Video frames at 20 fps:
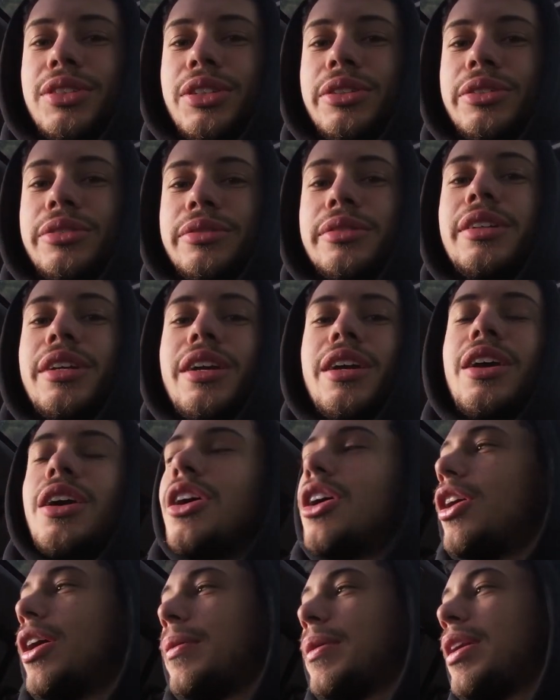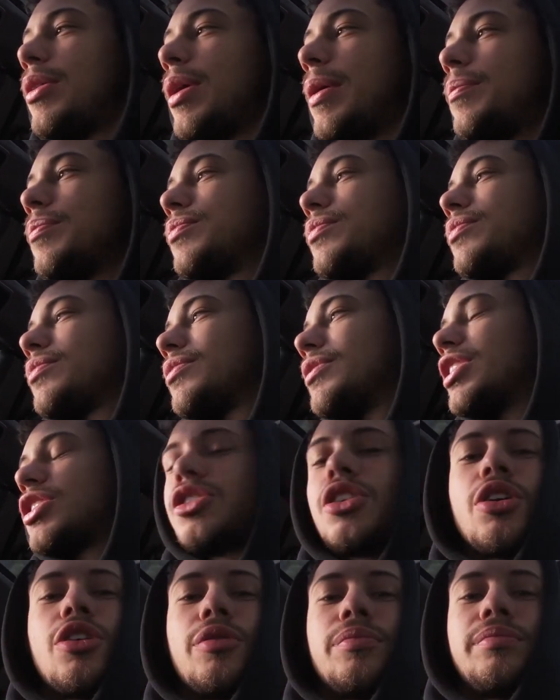So, anyway, let's
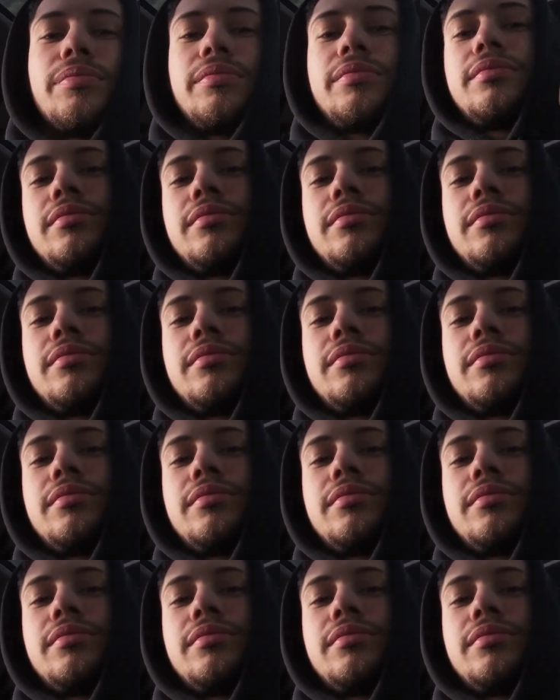go home.